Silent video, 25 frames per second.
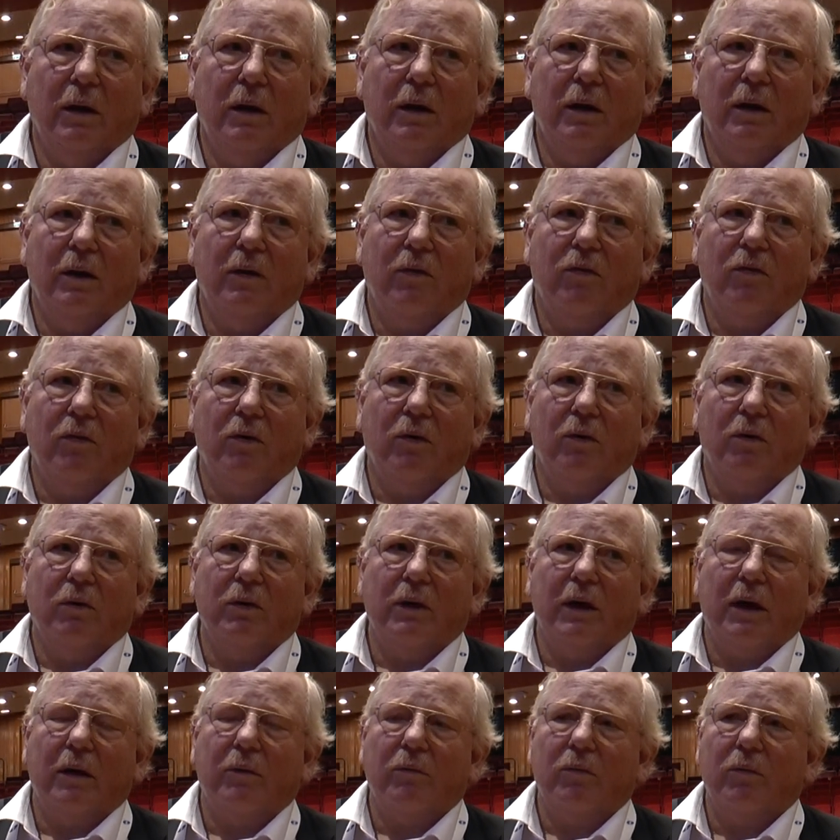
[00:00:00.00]
And so
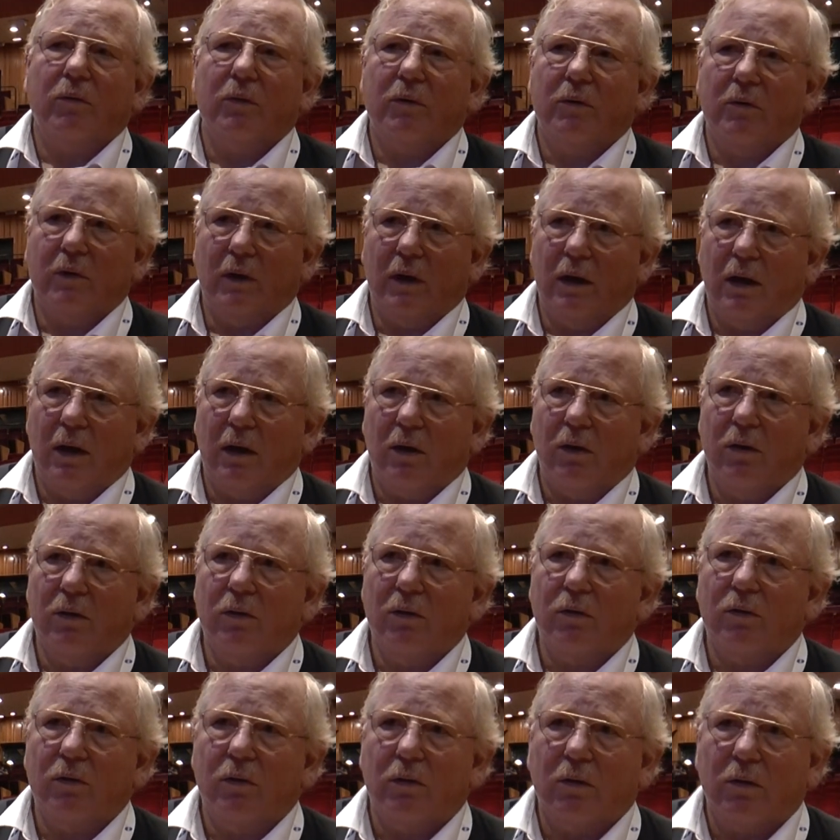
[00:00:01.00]
that would allow
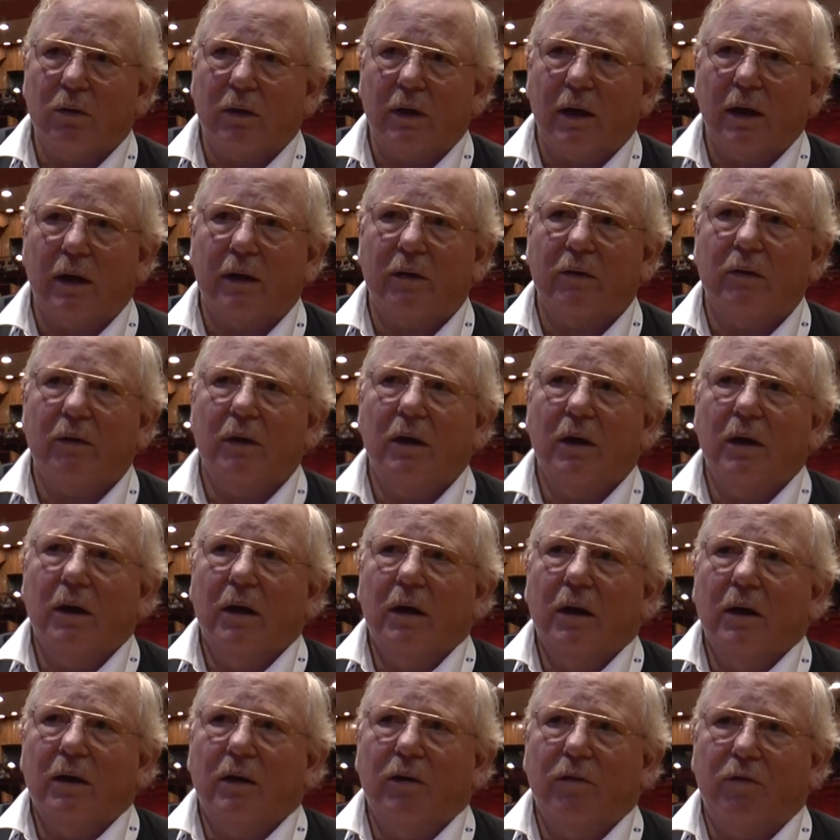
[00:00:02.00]
you to look at
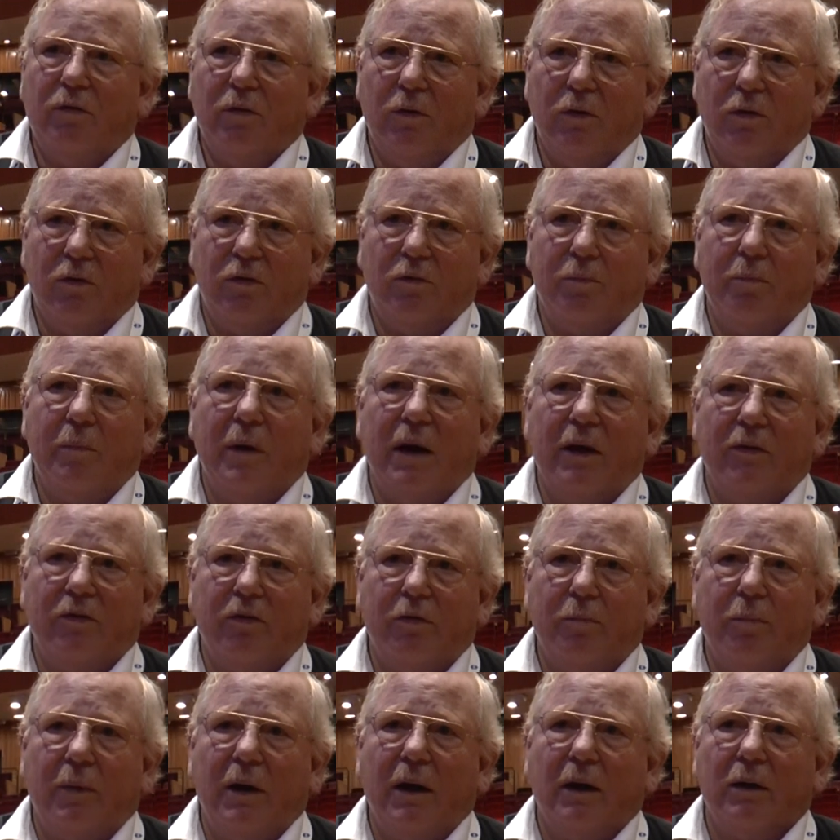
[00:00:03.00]
the first
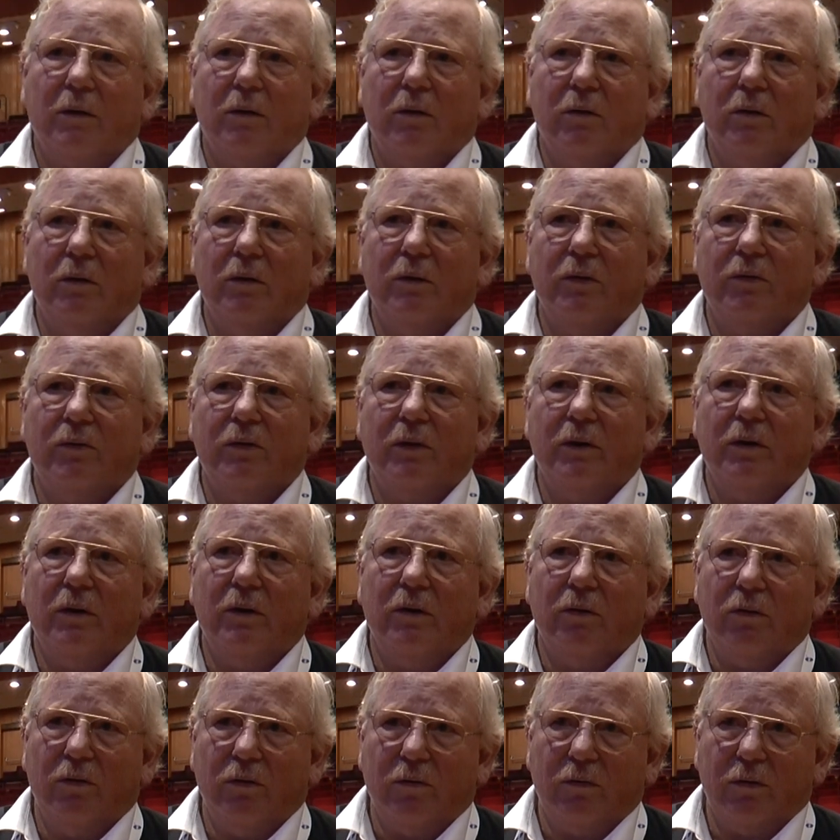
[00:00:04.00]
massive black holes in the
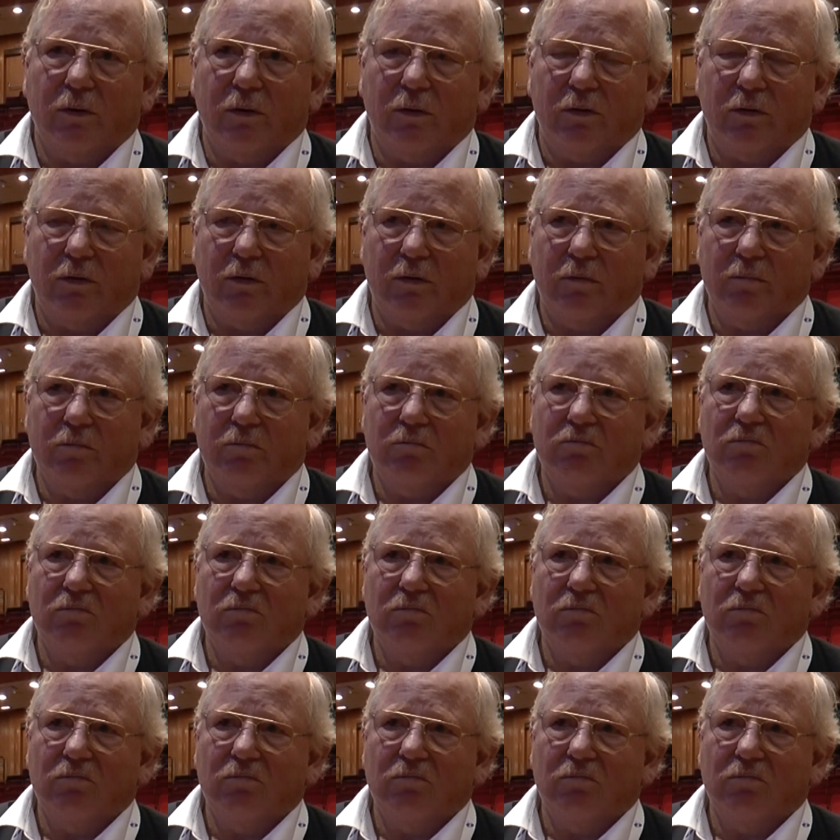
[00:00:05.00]
universe.